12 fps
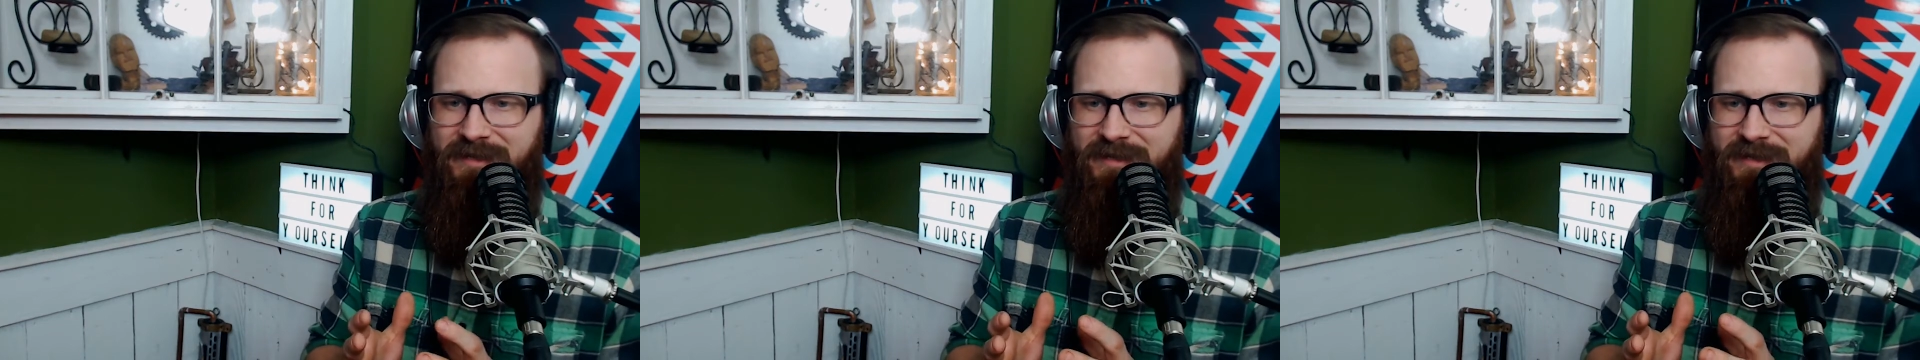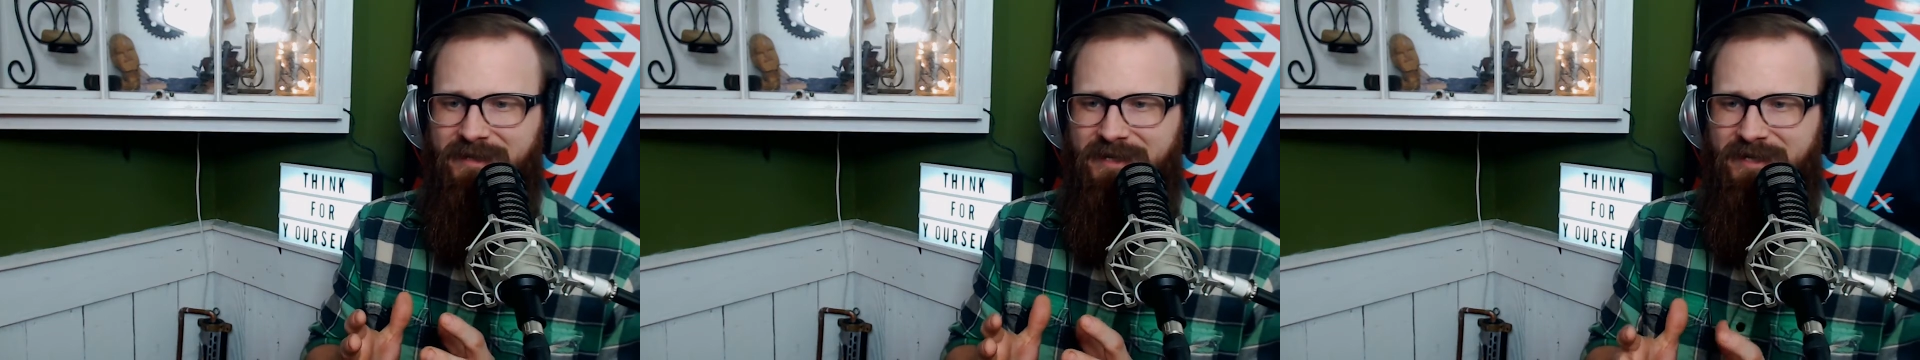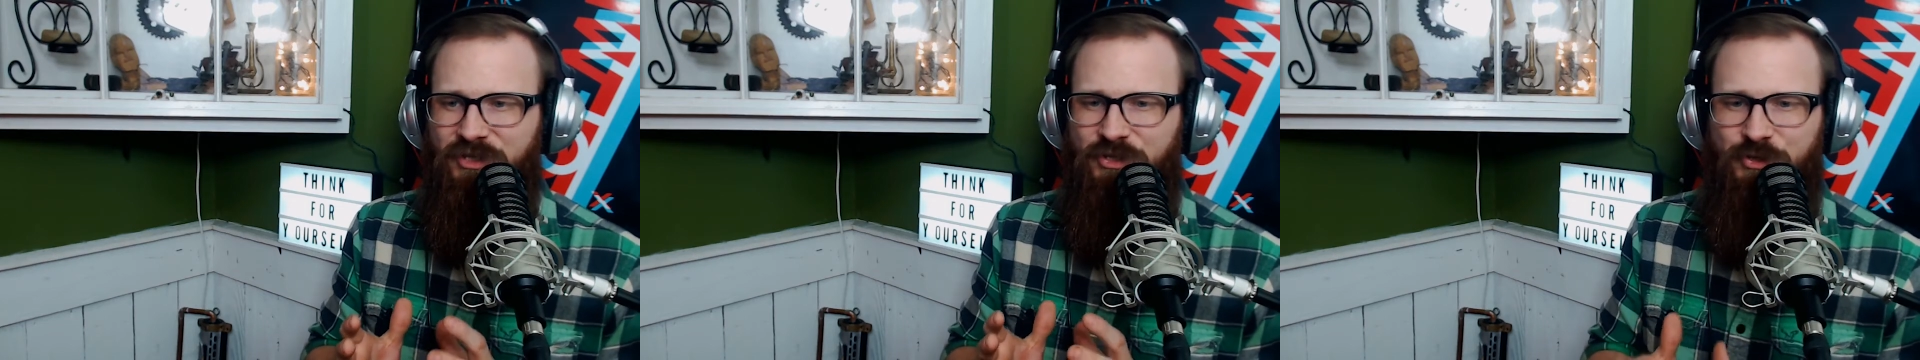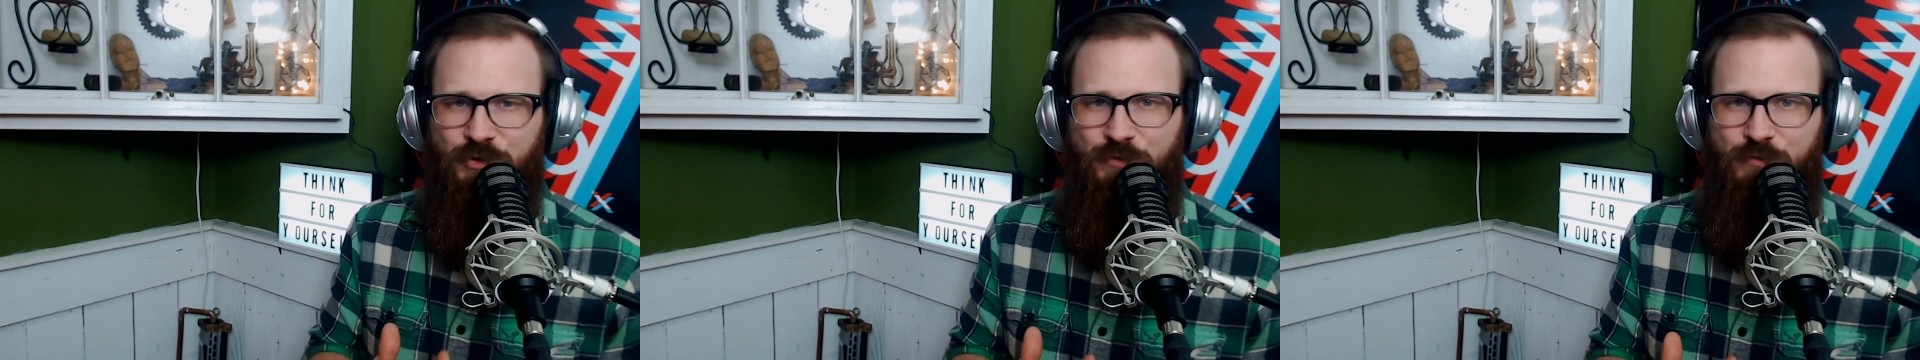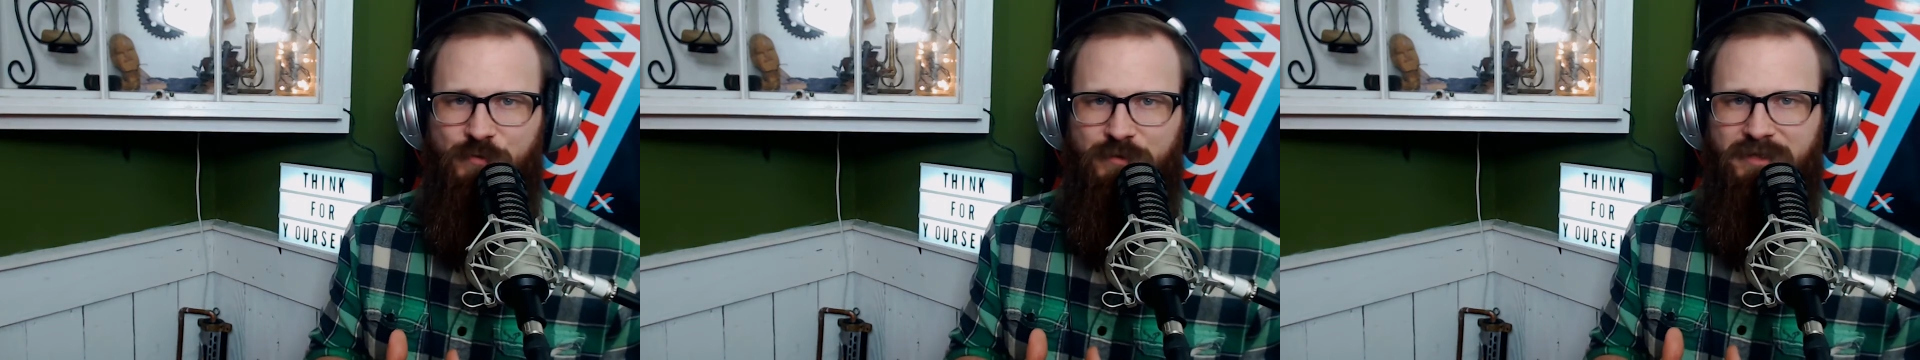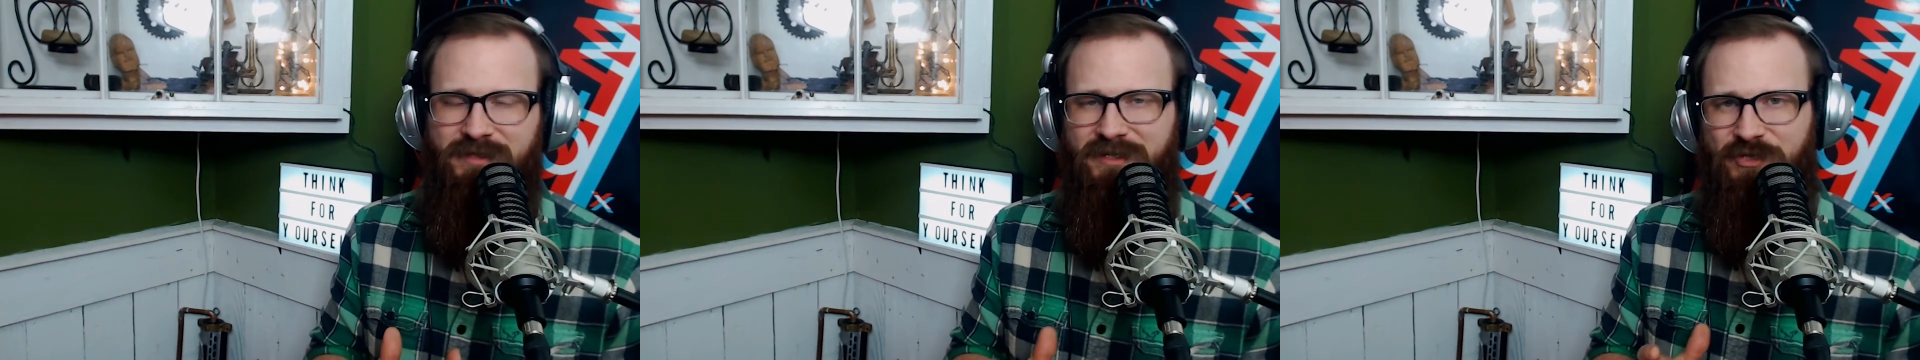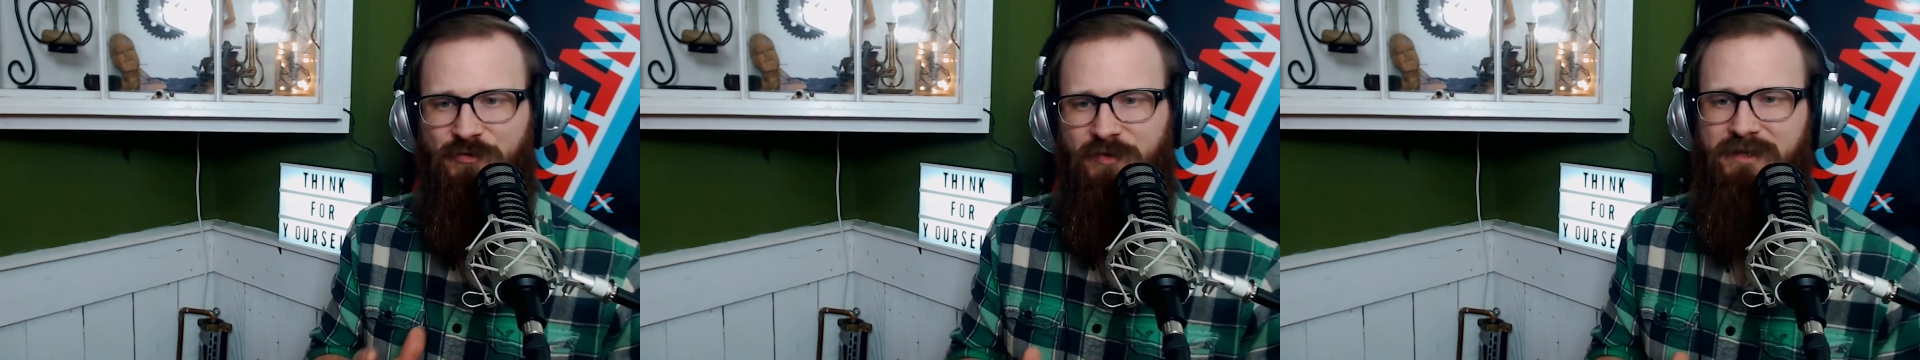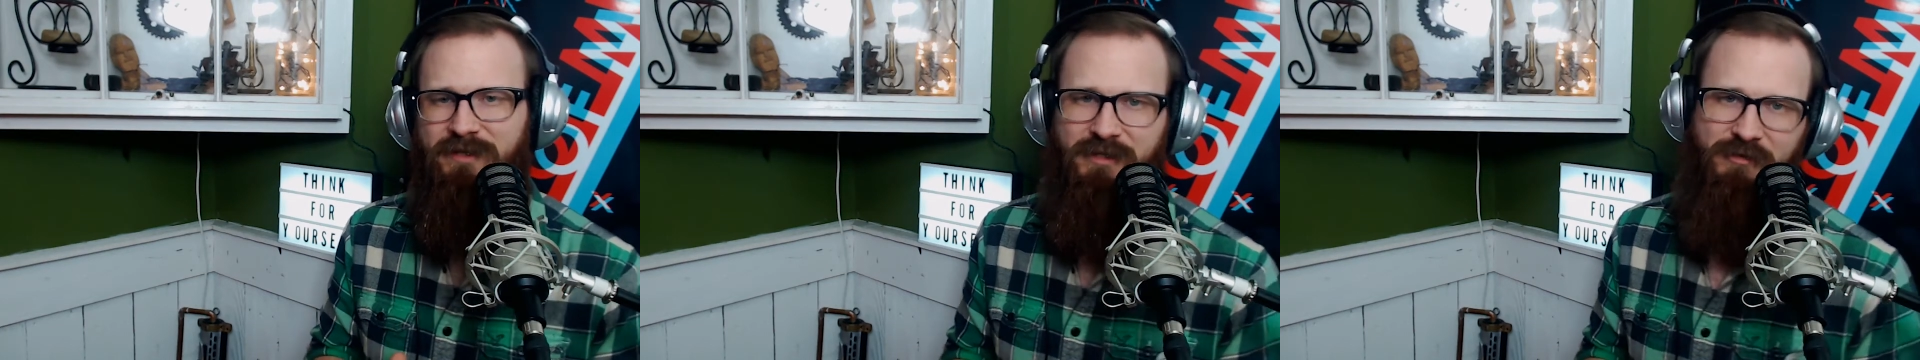they could do to
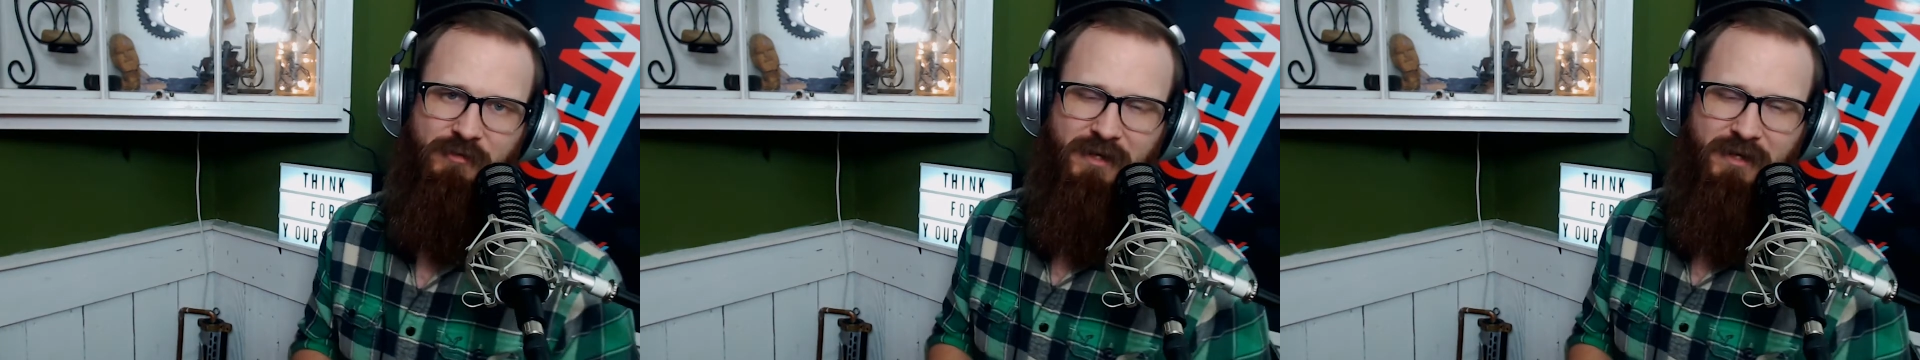discredit the other